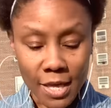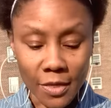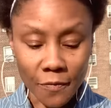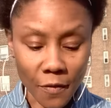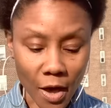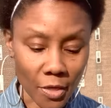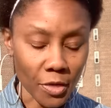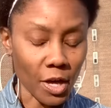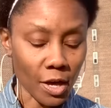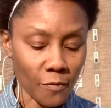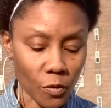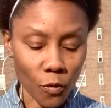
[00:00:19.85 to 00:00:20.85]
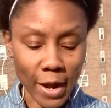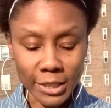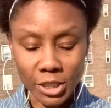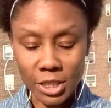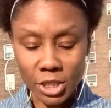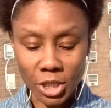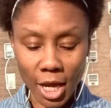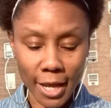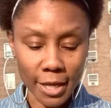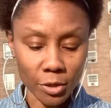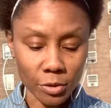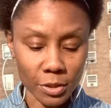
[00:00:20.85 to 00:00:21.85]
The father of a righteous
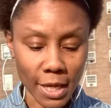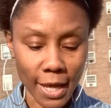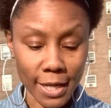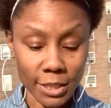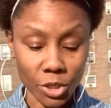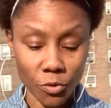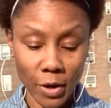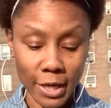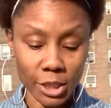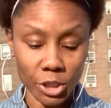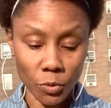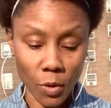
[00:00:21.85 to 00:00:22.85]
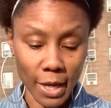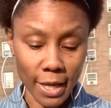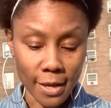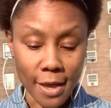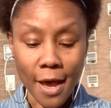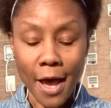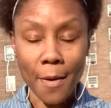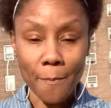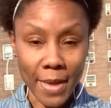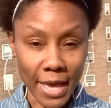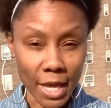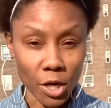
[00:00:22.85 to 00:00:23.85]
child has great joy. A
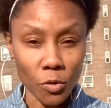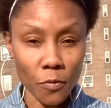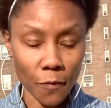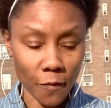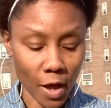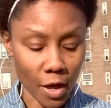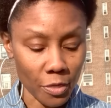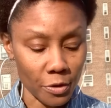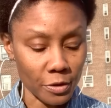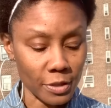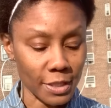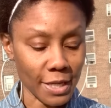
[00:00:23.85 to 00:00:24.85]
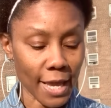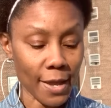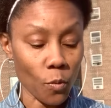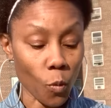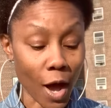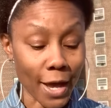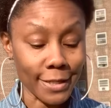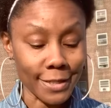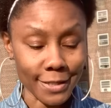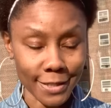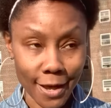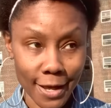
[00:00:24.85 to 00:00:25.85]
man who fathers a wise
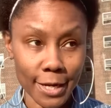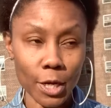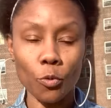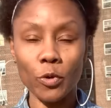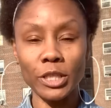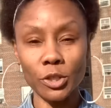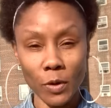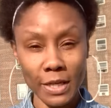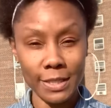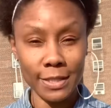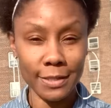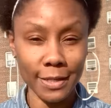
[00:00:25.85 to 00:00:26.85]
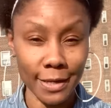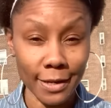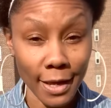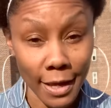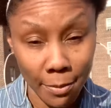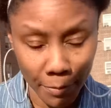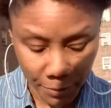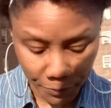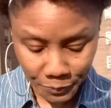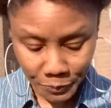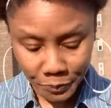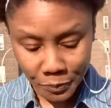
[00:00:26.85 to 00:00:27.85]
son rejoices in him.
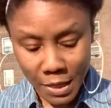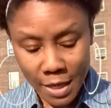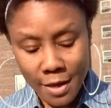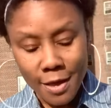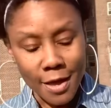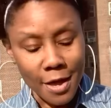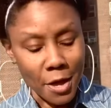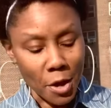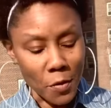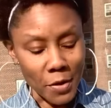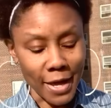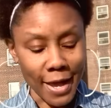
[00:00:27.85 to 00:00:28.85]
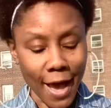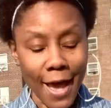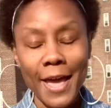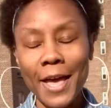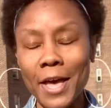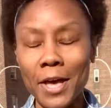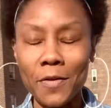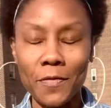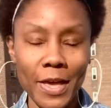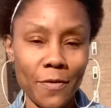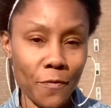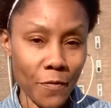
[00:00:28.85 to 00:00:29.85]
Okay, I
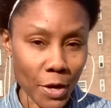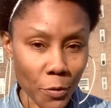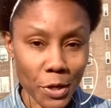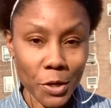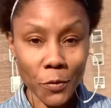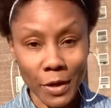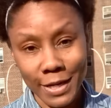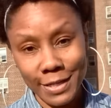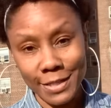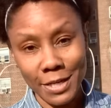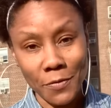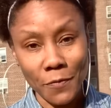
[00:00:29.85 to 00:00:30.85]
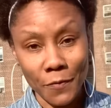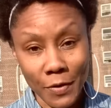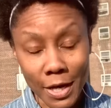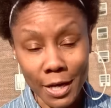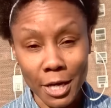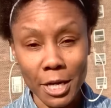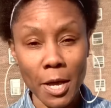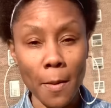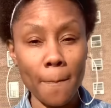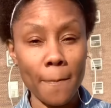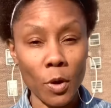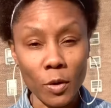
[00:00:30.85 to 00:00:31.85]
have a very crazy, fun,
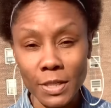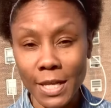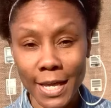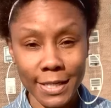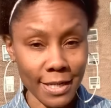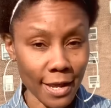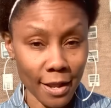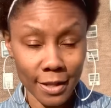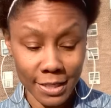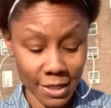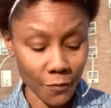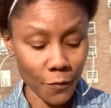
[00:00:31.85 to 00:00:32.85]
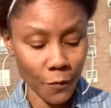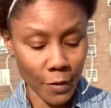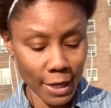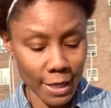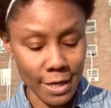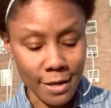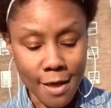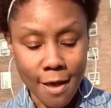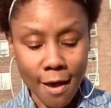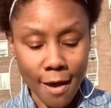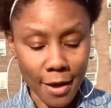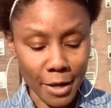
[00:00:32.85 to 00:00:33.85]
multi-talented friend.
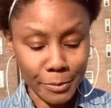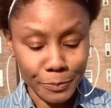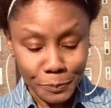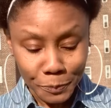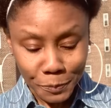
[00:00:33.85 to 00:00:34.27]
Um,